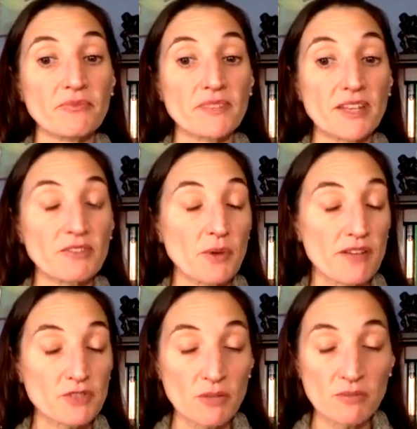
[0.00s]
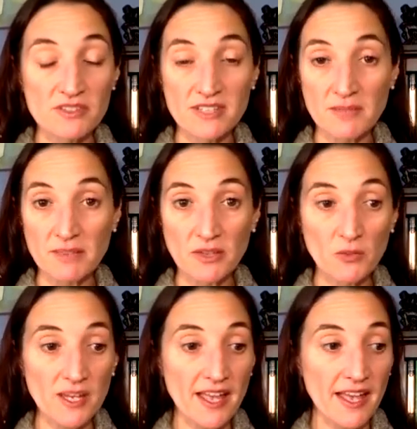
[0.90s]
if you have trouble sleeping,
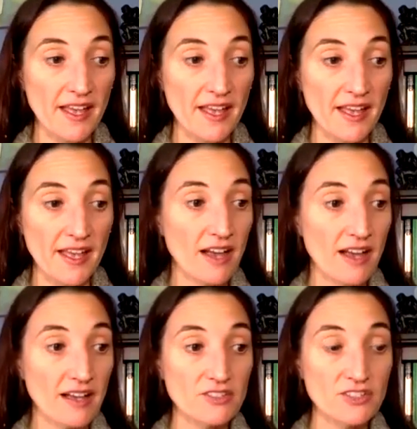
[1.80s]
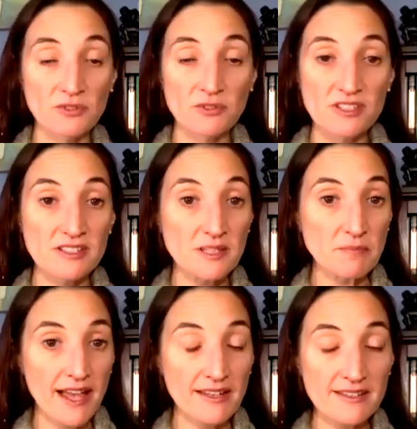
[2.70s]
we have uh, general sleep
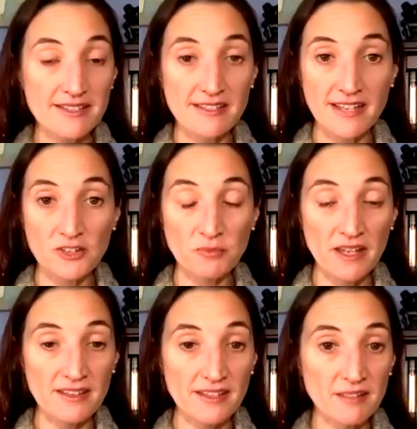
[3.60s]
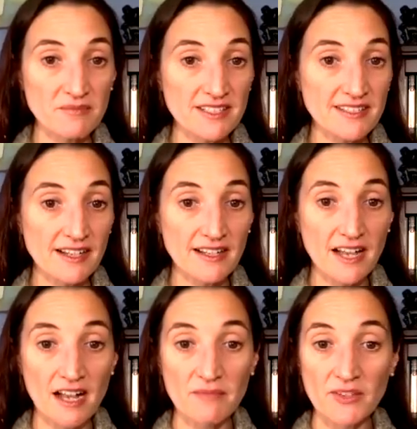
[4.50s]
packets at naturopathic M D dot
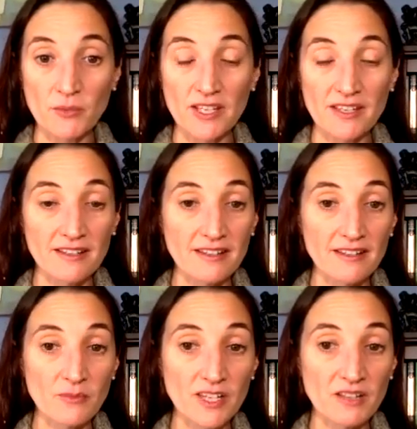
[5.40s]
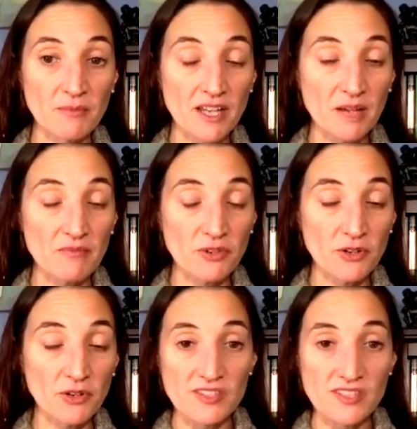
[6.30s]
com that we can we can make up for
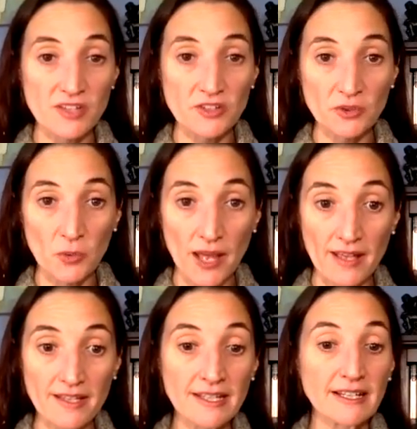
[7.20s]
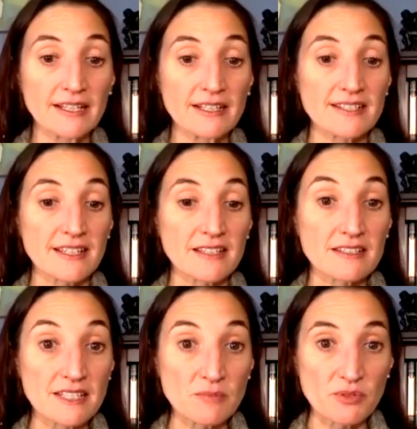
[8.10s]
you and send your way to
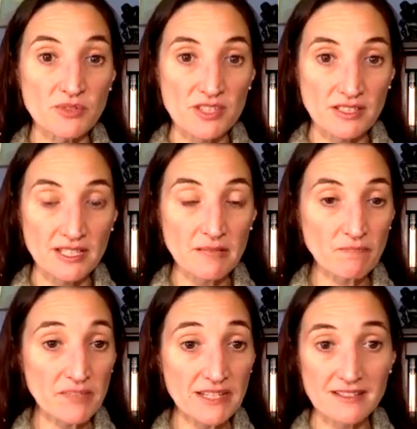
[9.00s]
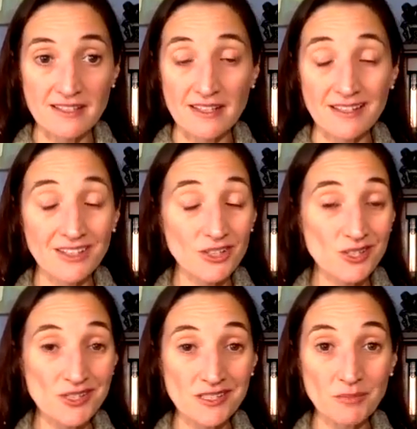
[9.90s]
get deeper sleep, because getting good
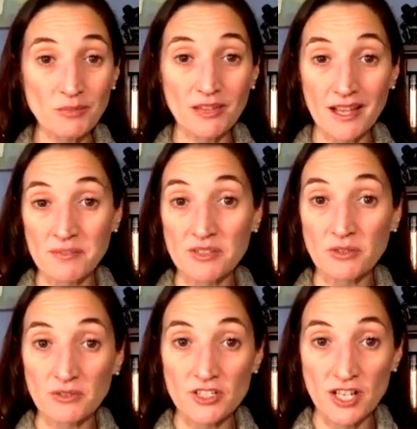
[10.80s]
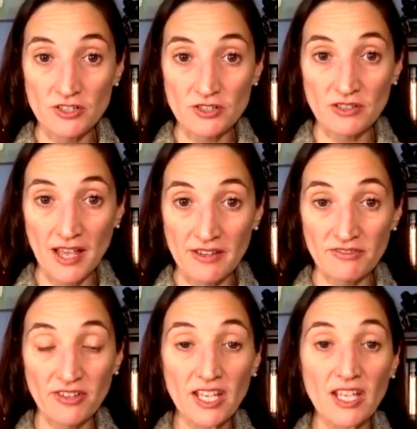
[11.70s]
sleep will absolutely change your
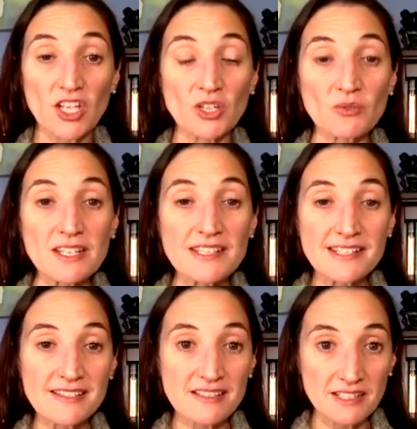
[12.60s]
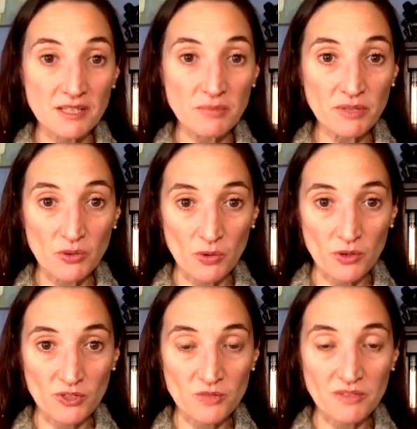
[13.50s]
life. You need to sleep in
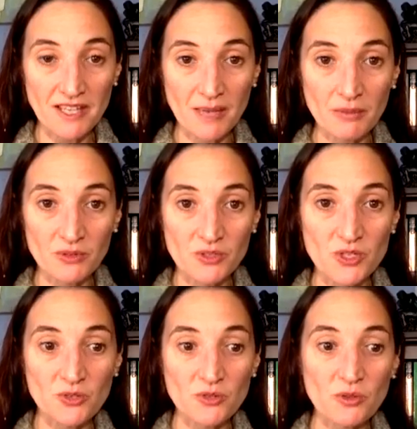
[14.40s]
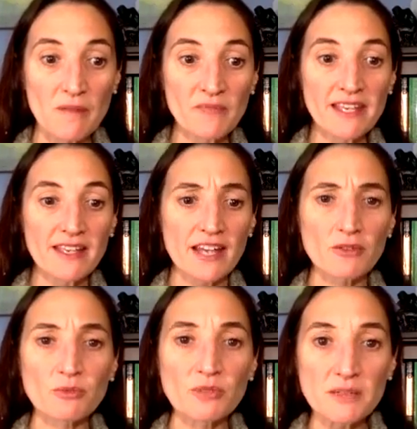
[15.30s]
order to be able to kind
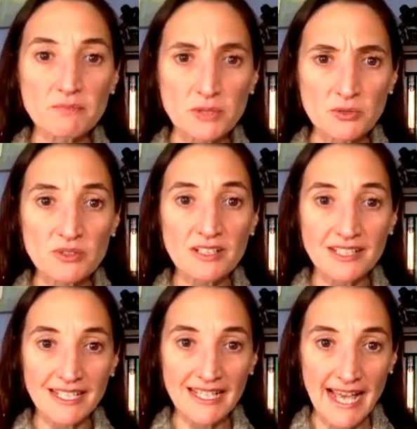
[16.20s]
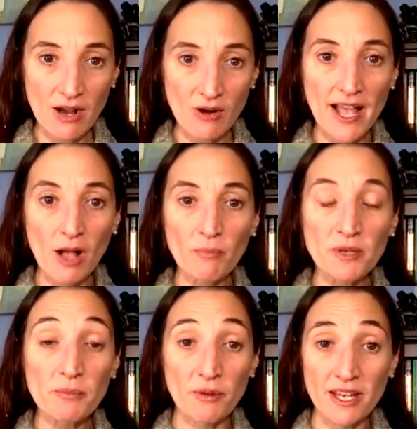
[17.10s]
of reboot, clean out, help
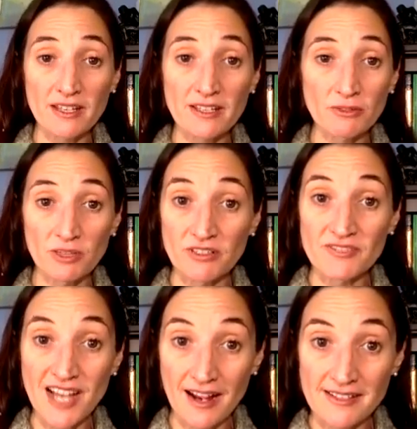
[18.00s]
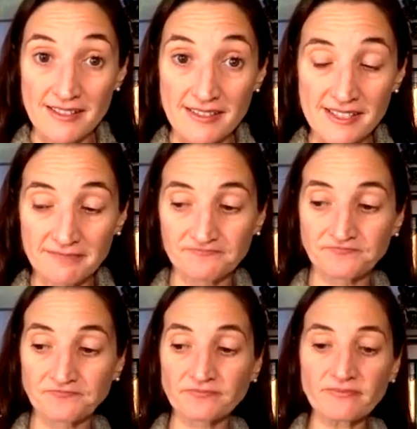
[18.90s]
your brain get rid of toxins.
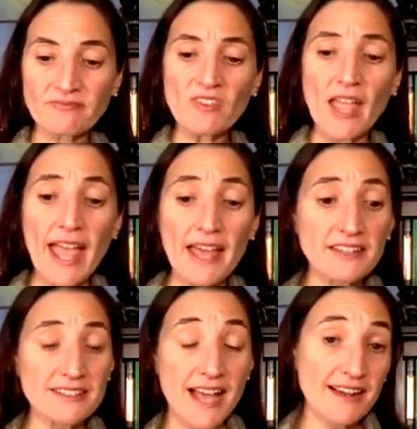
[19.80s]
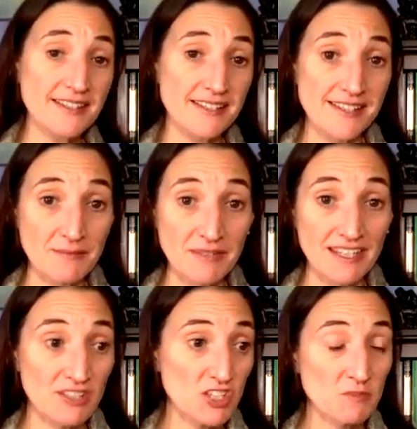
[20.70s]
And toxins, I mean,
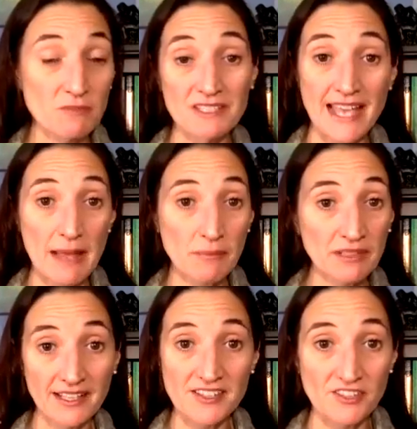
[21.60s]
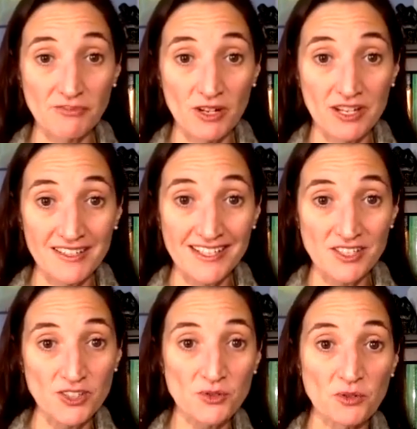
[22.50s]
can just be metabolites of what it needs
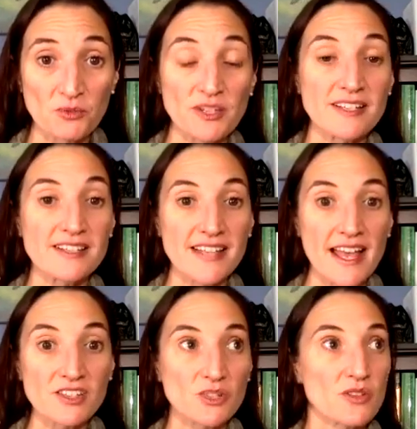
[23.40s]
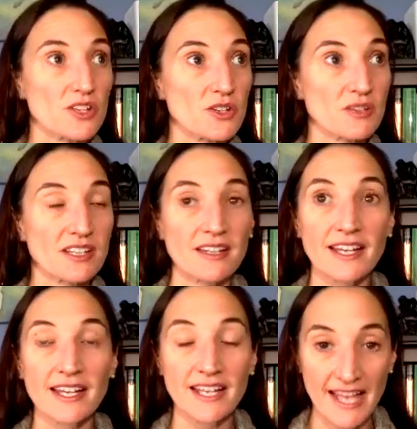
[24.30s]
to do to reset so that you can
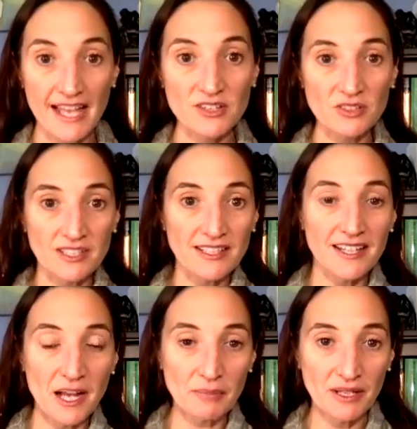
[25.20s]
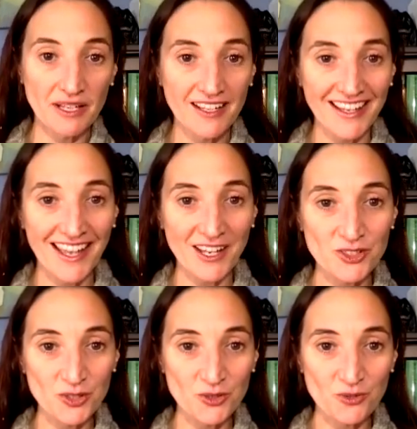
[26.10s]
actually get up and
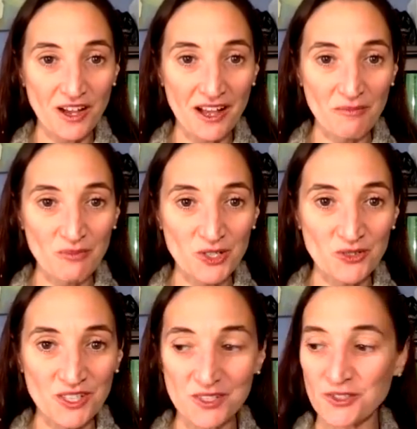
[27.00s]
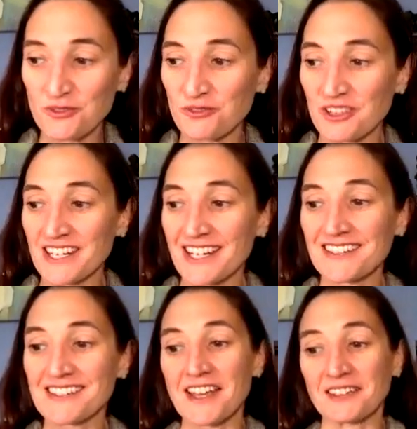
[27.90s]
do um, what you need to do for the
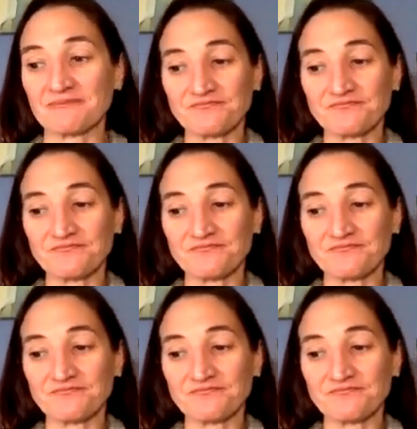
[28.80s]
next day.